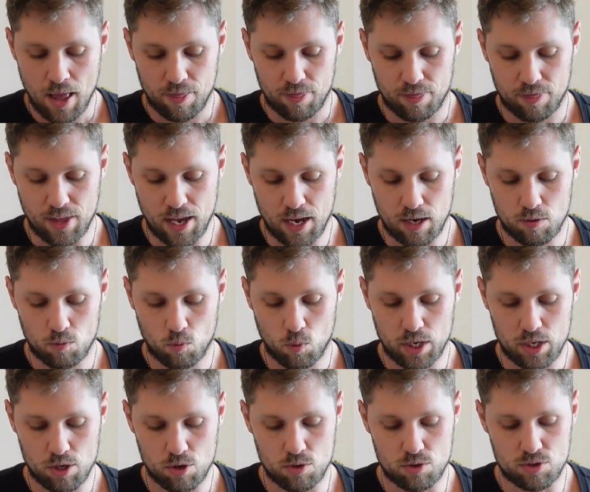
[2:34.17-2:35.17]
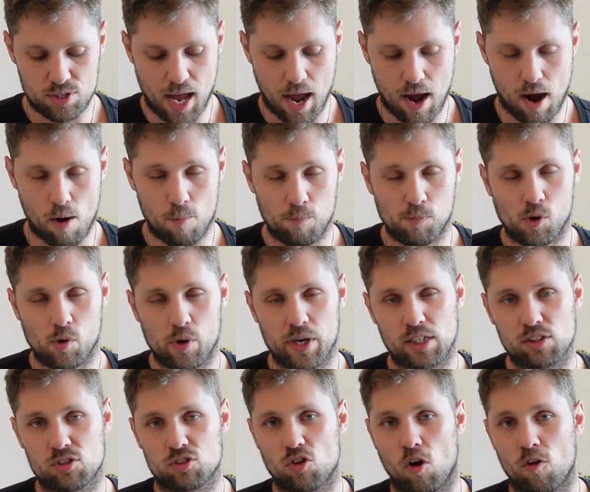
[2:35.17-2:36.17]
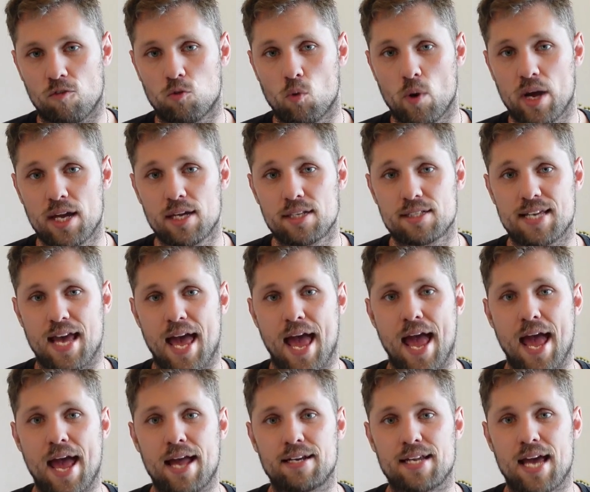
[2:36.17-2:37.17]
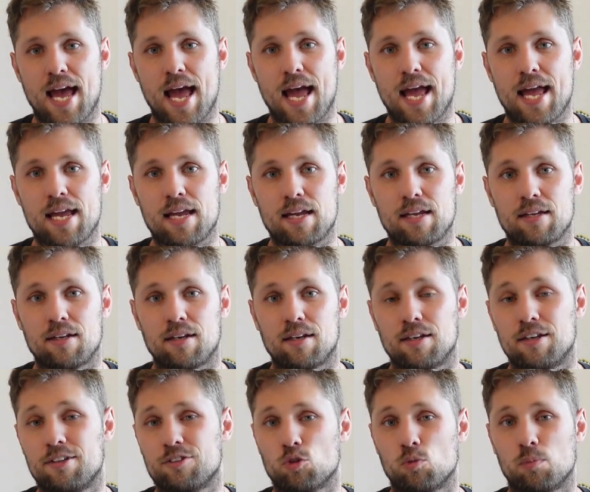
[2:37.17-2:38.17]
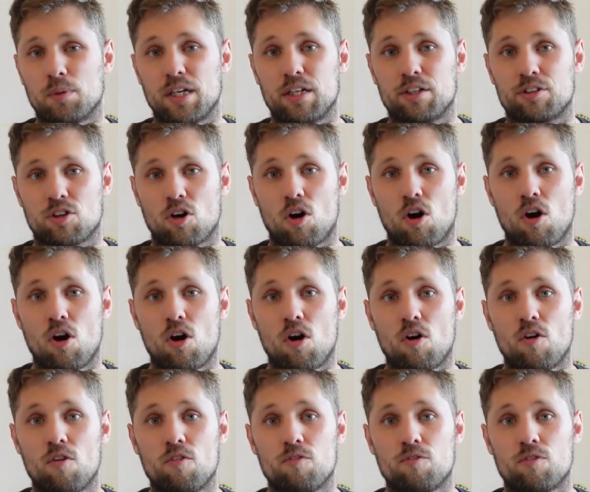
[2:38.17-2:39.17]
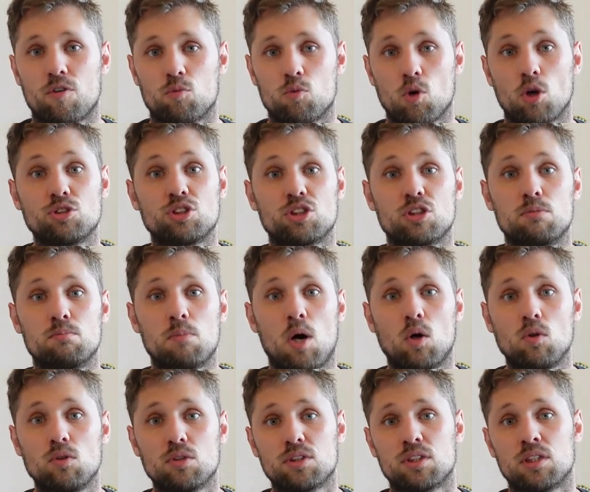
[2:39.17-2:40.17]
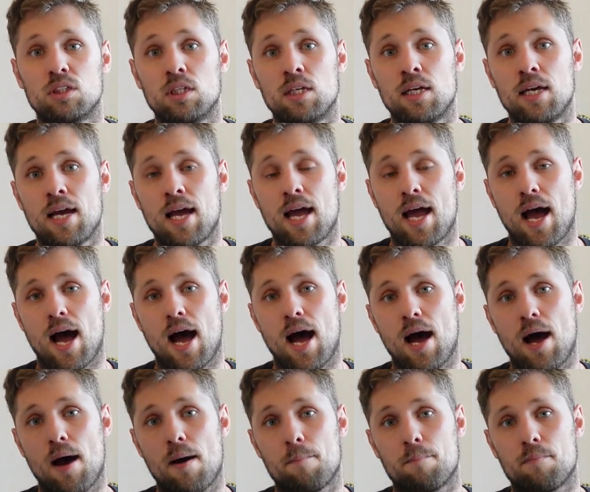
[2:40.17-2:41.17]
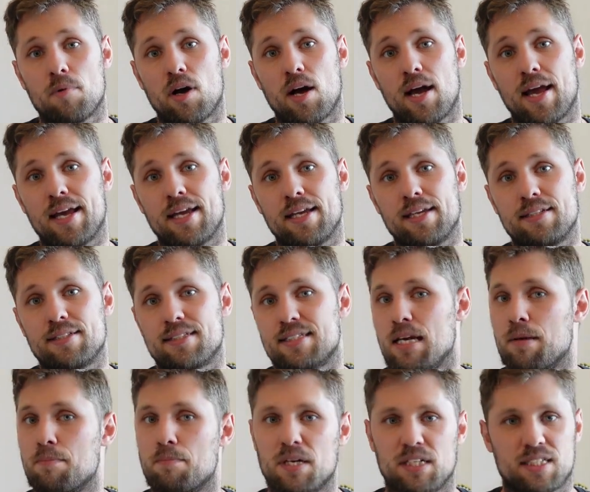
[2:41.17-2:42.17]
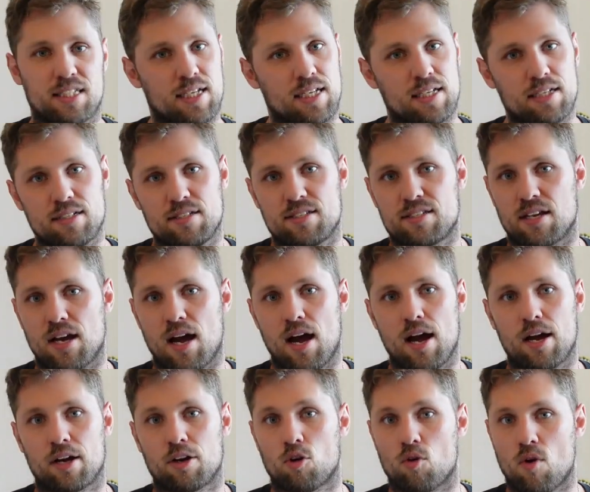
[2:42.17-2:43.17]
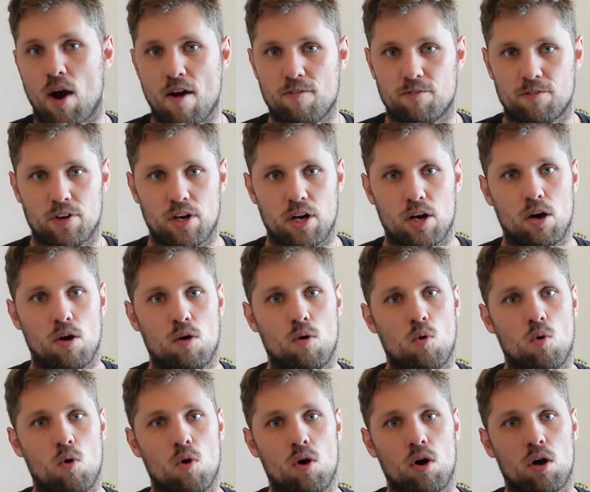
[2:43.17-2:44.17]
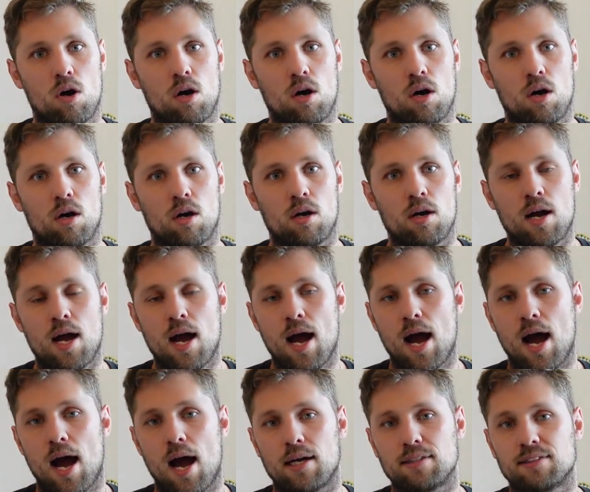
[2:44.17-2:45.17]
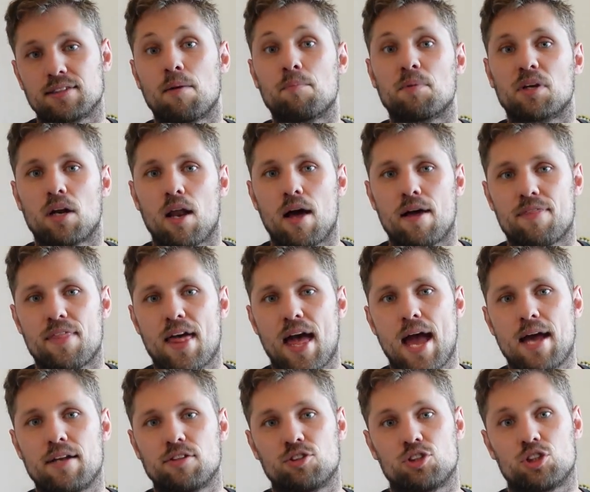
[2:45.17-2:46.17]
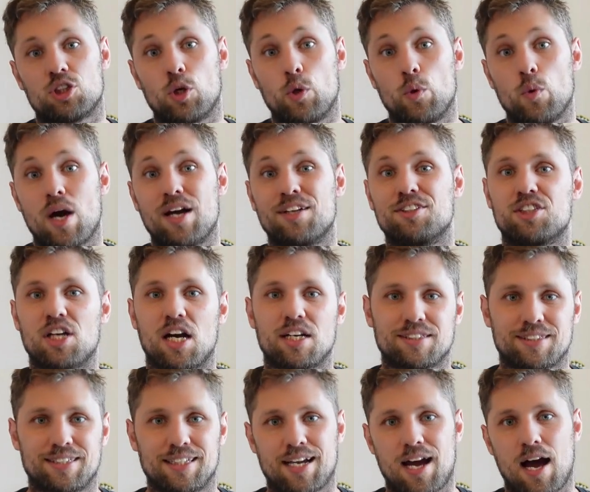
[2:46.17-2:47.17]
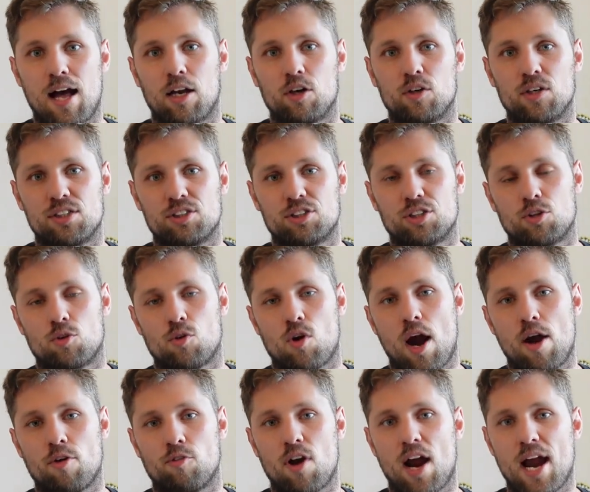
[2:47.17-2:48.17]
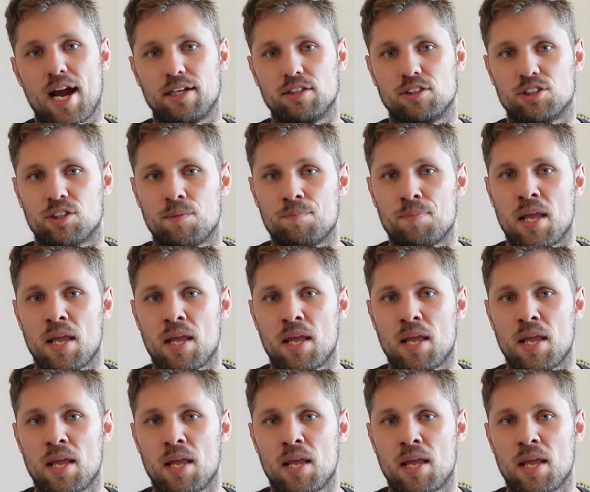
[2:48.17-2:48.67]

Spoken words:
Then we use our brewing software to add a little bit of roasted malt, a debittered carafa or something like that to adjust the color into the right range.